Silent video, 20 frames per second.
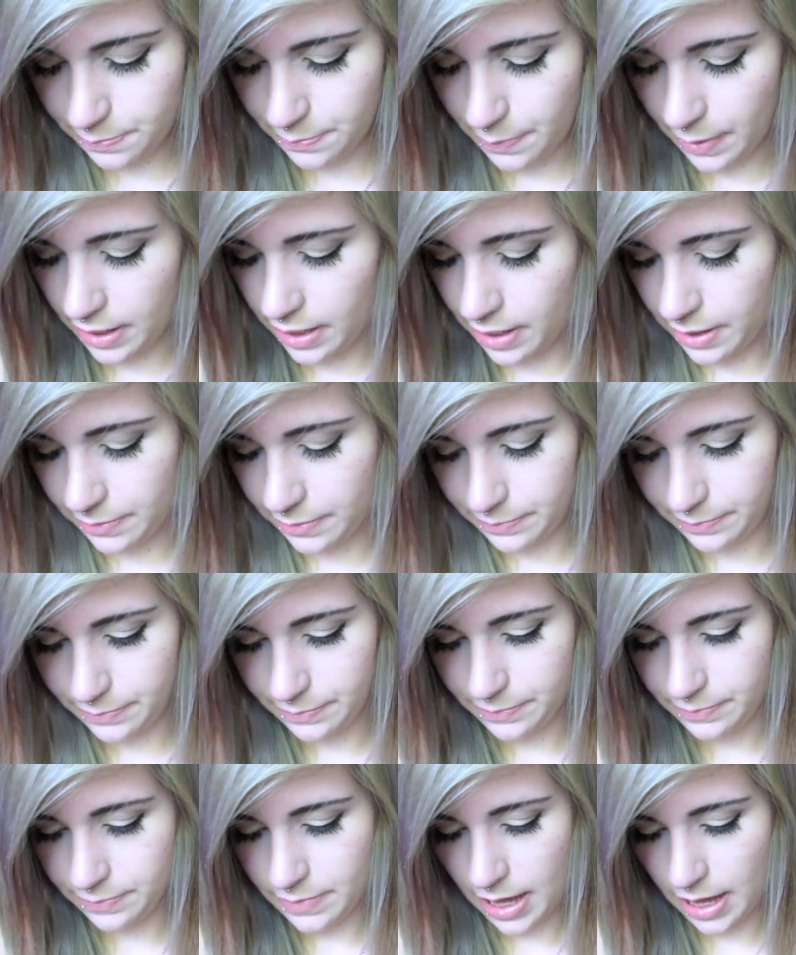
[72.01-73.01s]
but um
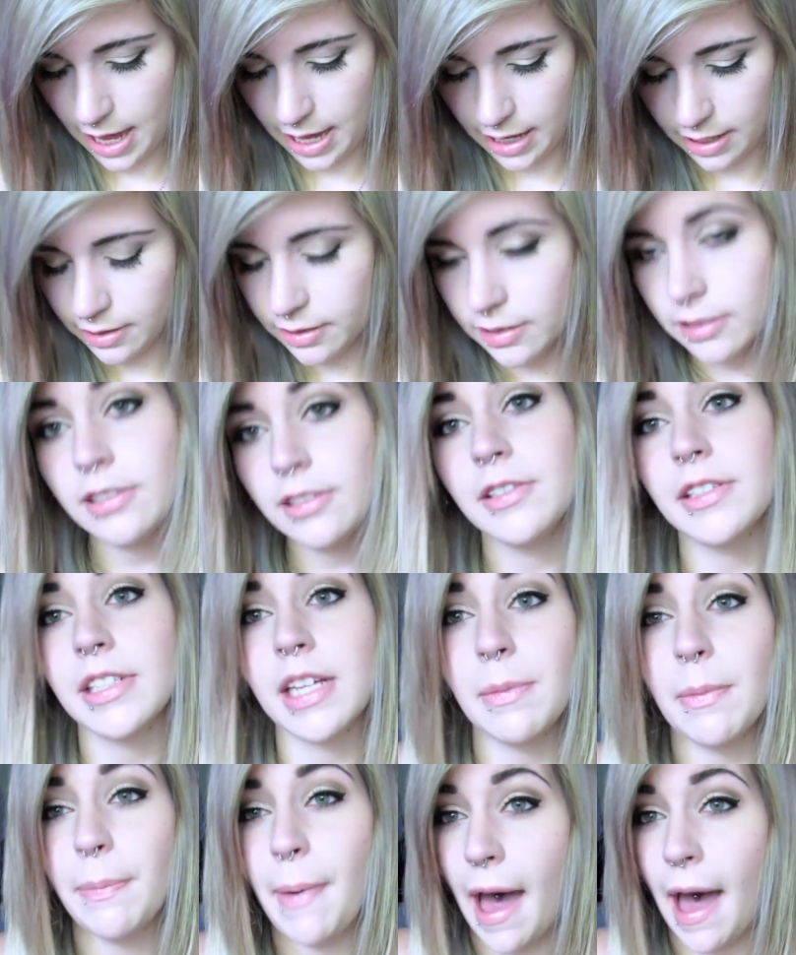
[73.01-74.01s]
hey lose a
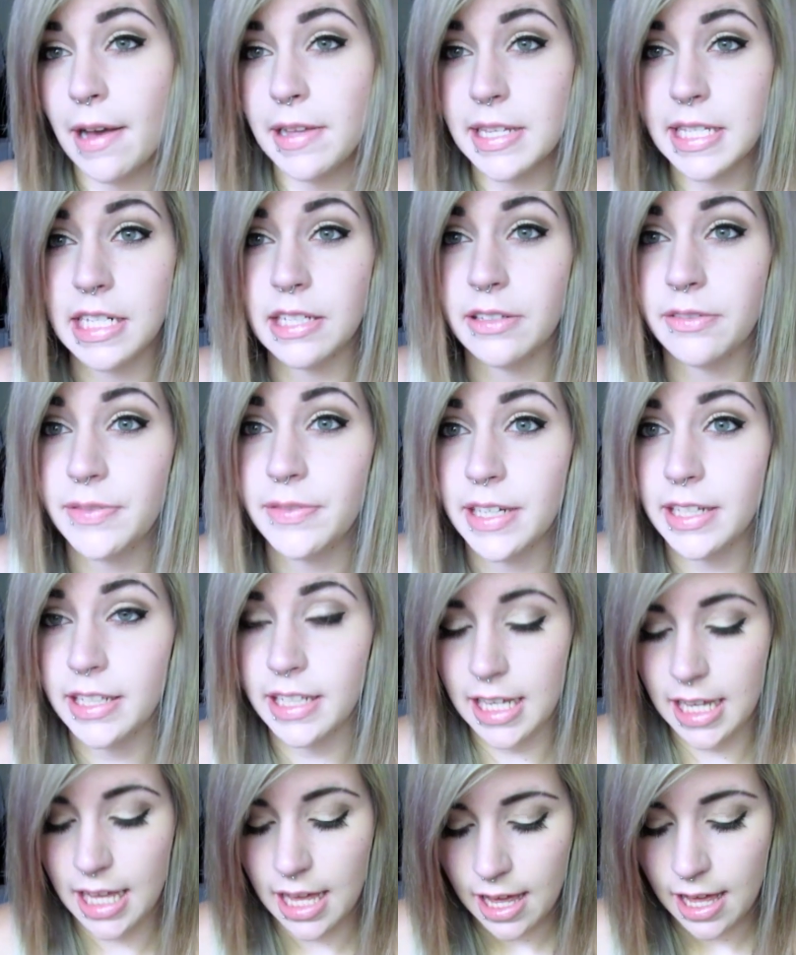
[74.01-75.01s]
couple pounds and I'll fit
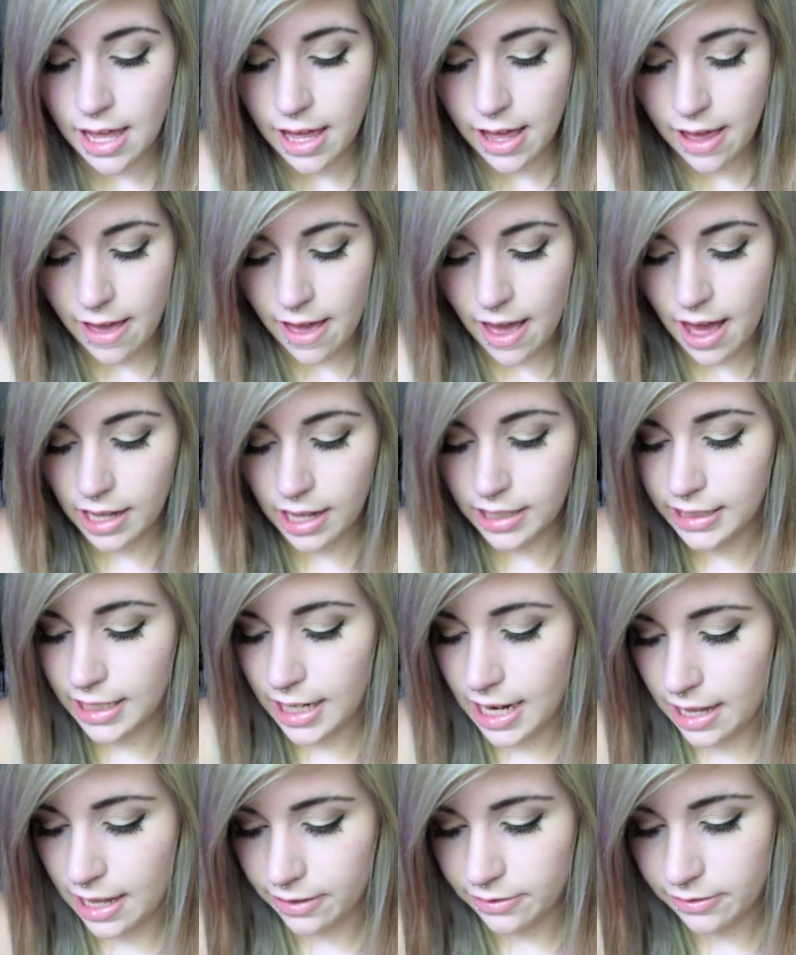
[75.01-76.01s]
like a
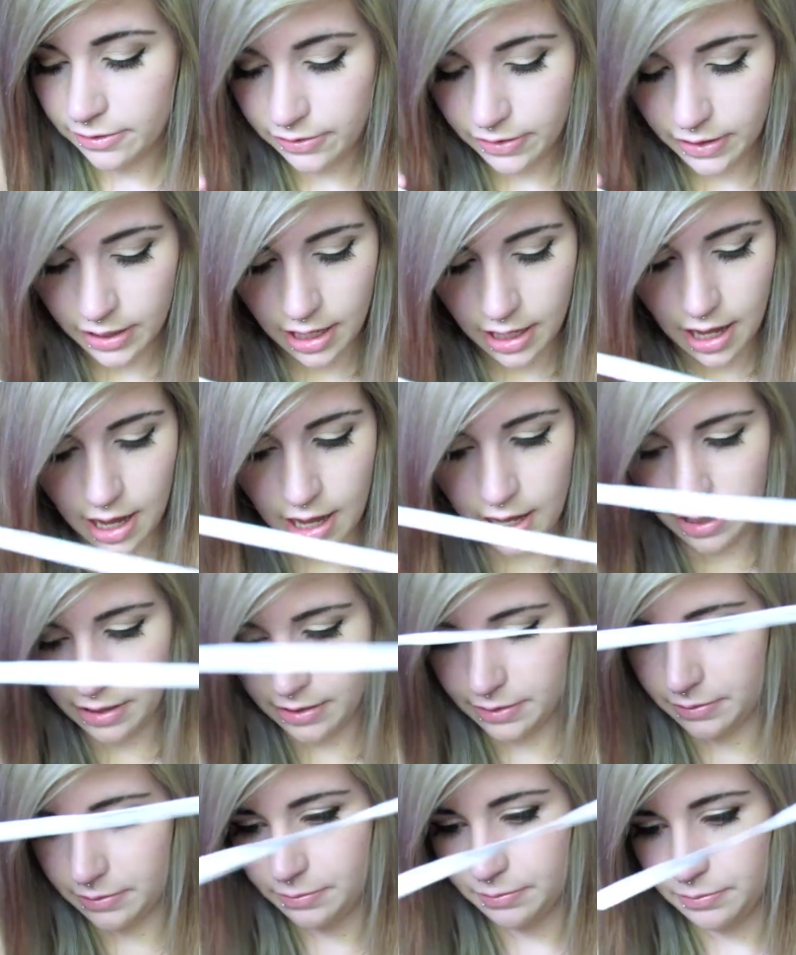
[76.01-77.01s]
glove
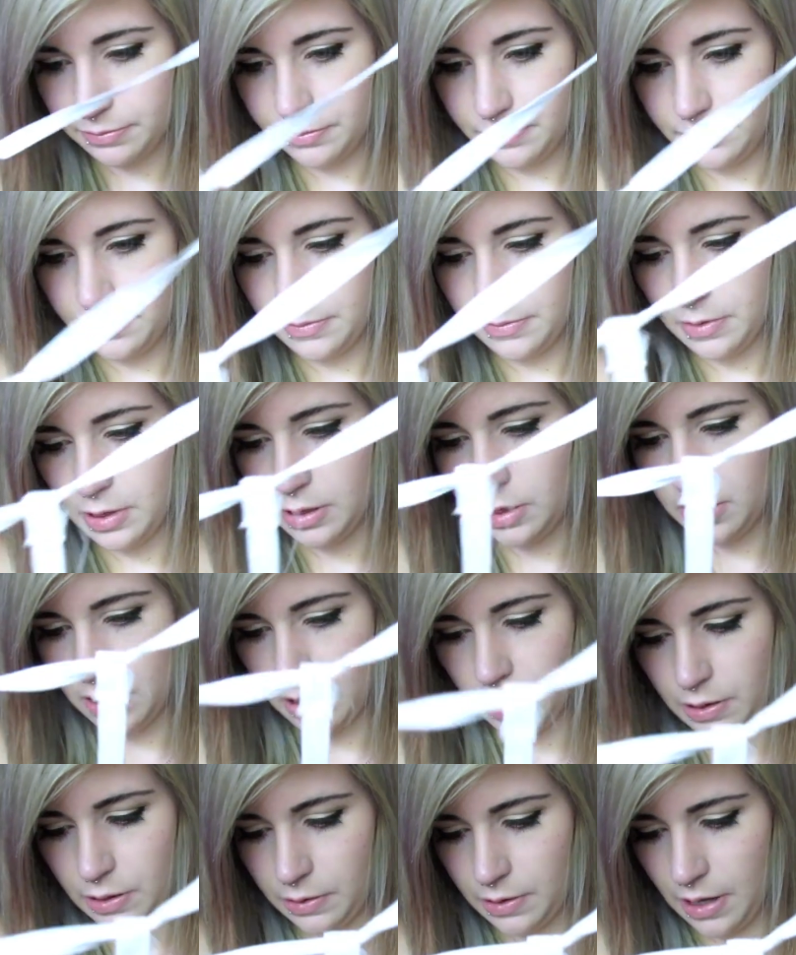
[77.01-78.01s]
um
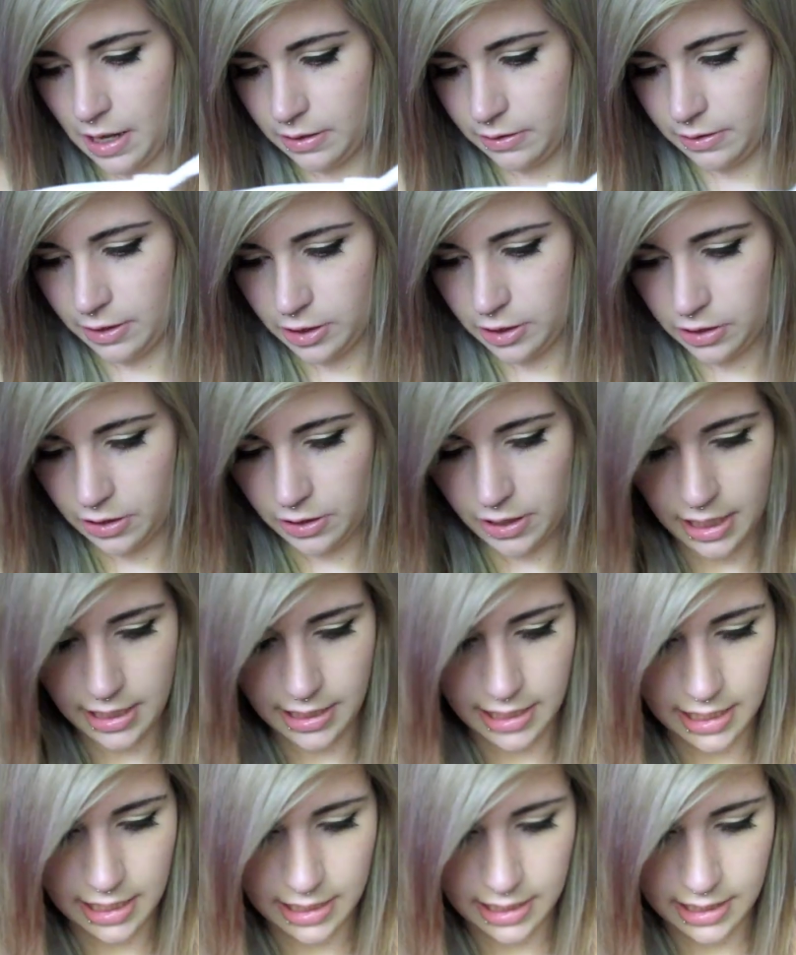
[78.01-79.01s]
so how do I show you
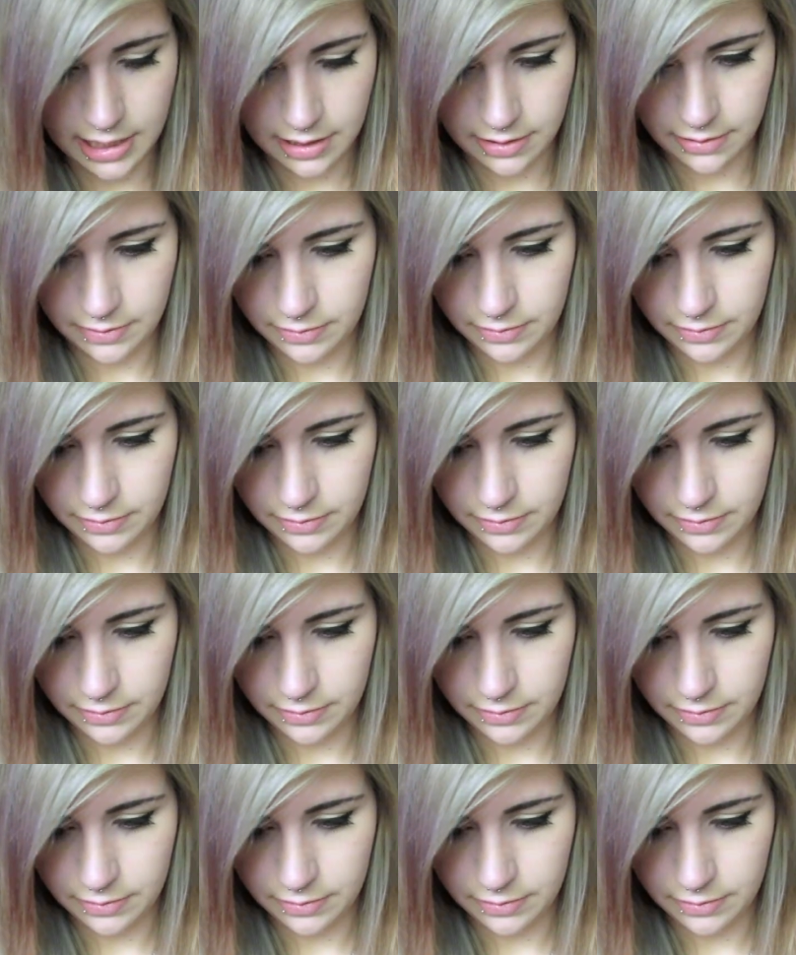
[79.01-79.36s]
guys this